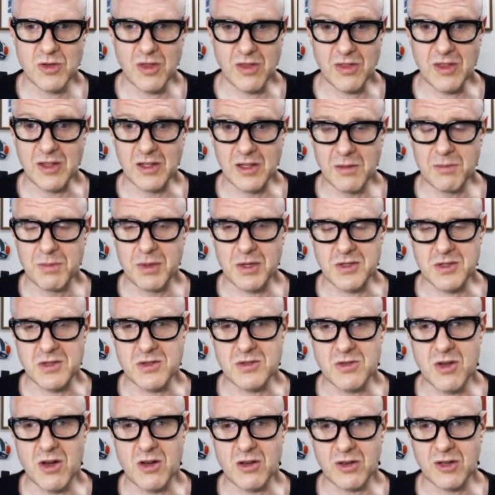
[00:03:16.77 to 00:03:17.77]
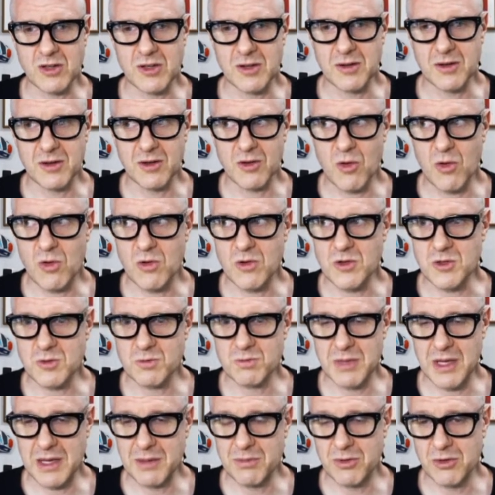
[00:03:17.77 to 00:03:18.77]
that the Olympics is not going to cause
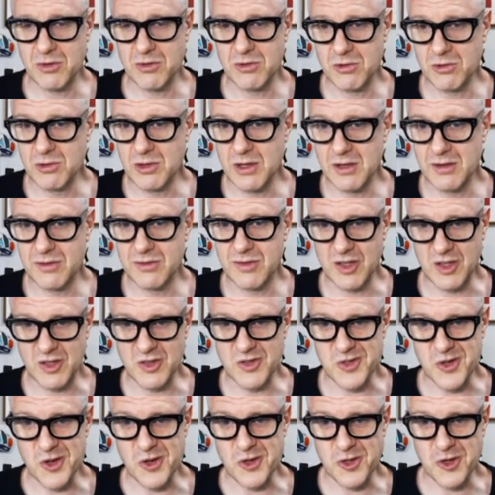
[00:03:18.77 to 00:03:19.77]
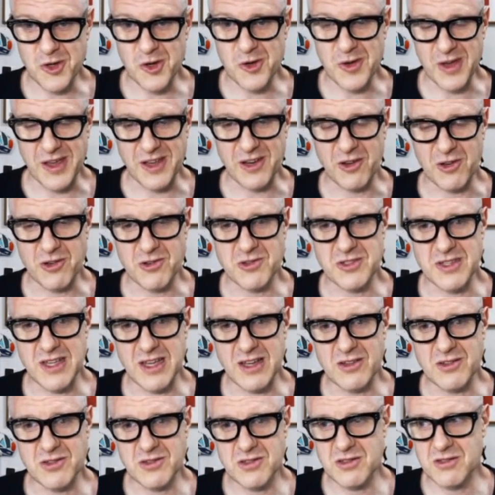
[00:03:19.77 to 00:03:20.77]
people who live in Tokyo and host
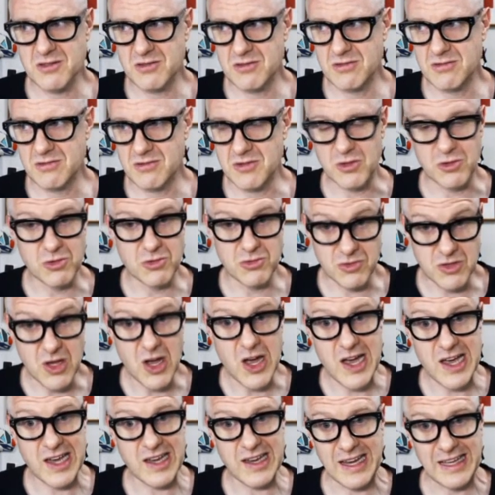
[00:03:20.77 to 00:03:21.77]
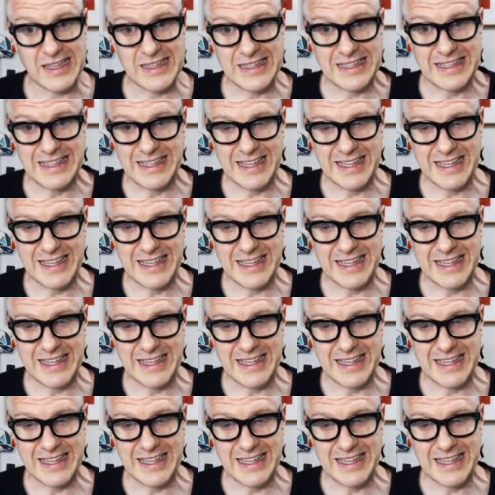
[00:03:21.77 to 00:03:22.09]
towns to die.